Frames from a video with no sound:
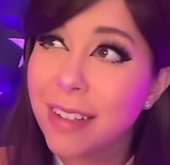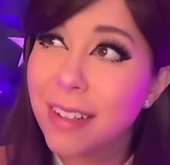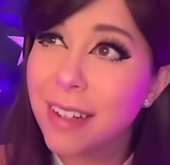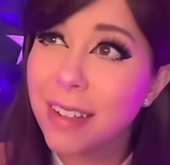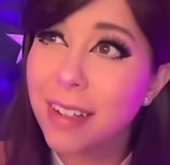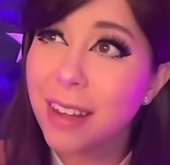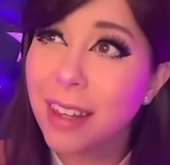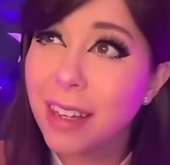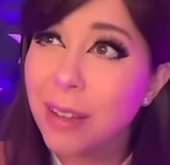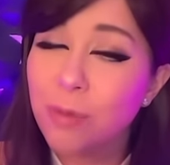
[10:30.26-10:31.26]
isn't
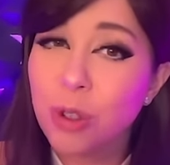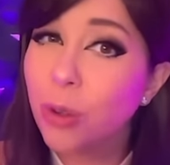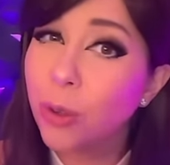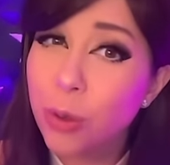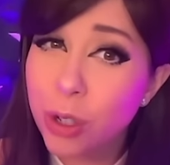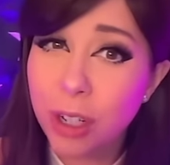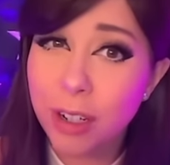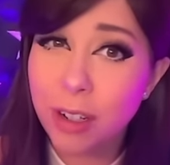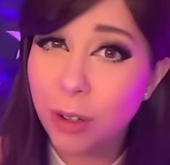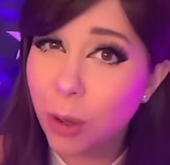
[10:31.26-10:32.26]
the
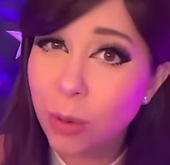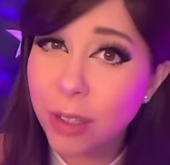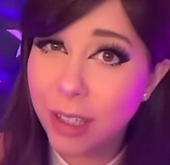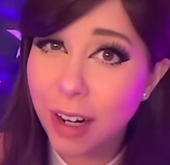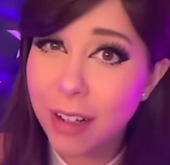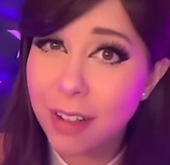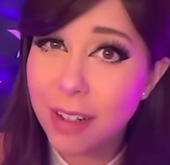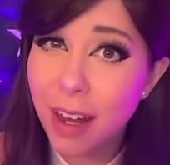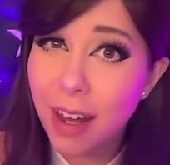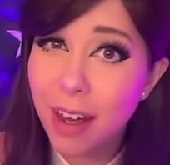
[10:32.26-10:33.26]
solution to loneliness.
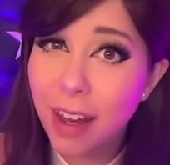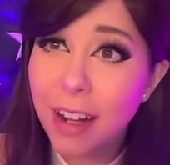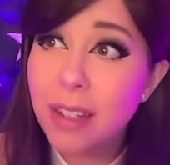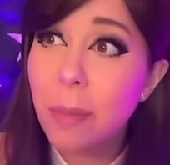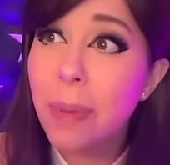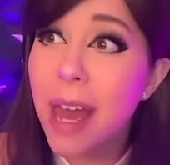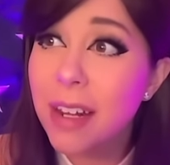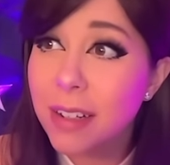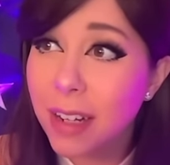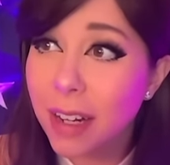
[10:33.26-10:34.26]
It's a
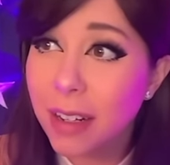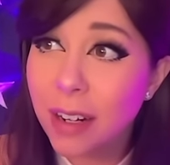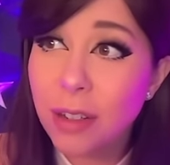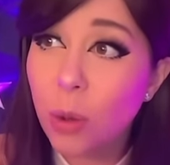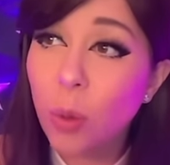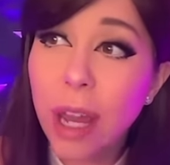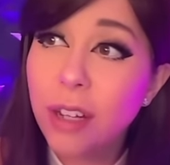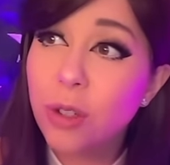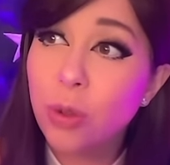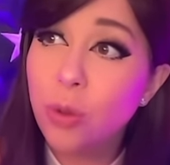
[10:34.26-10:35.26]
band aid, it's a
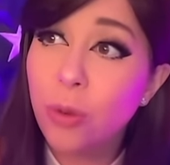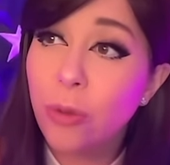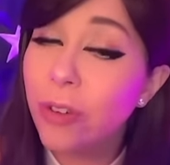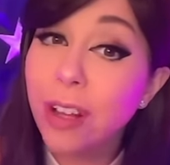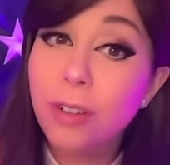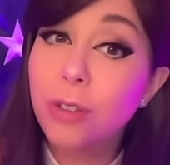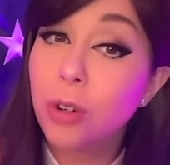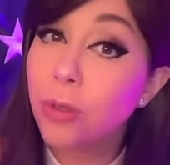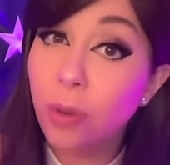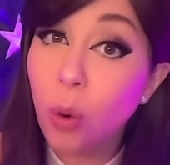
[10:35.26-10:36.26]
way to fill
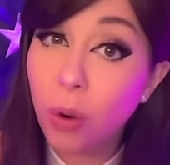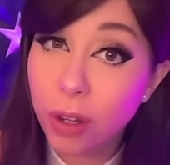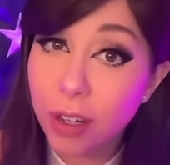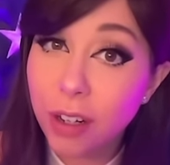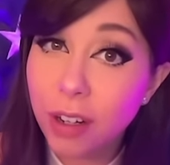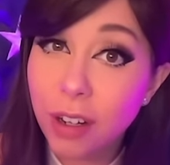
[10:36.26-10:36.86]
your void